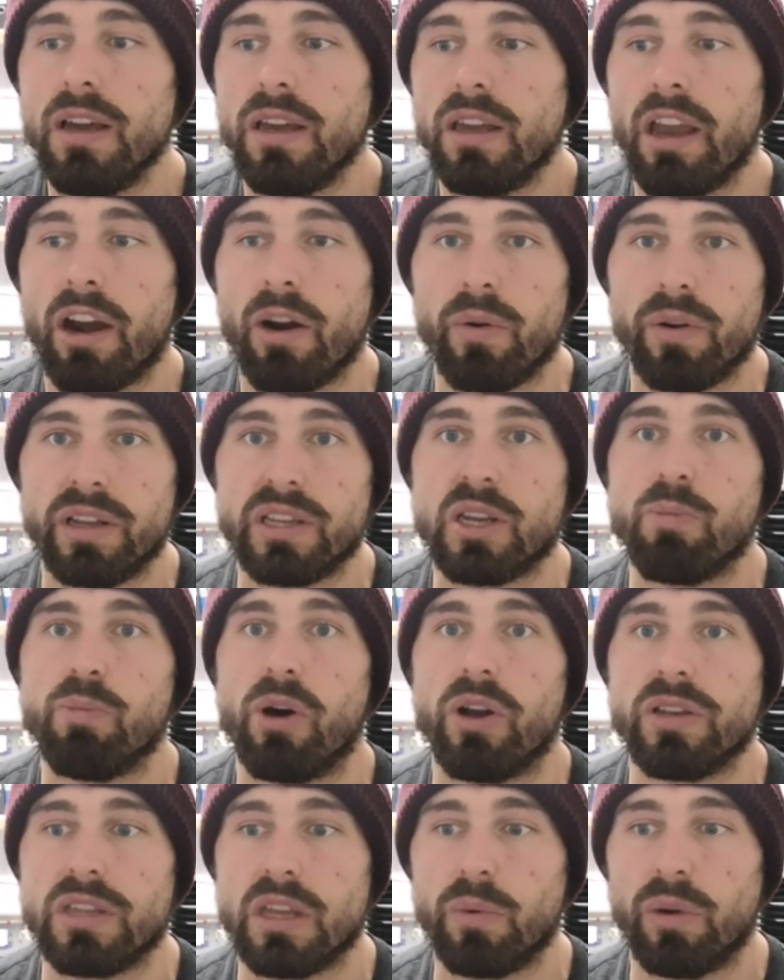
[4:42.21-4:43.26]
Yeah, I was
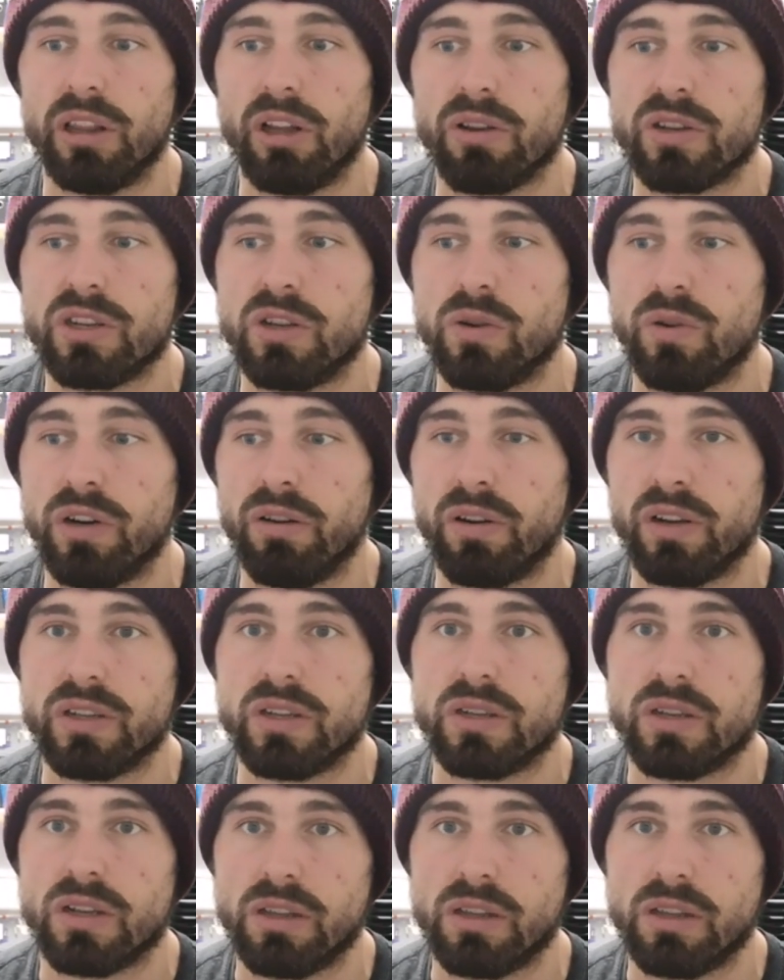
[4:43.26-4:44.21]
disappointed that we lost 2-0 because it's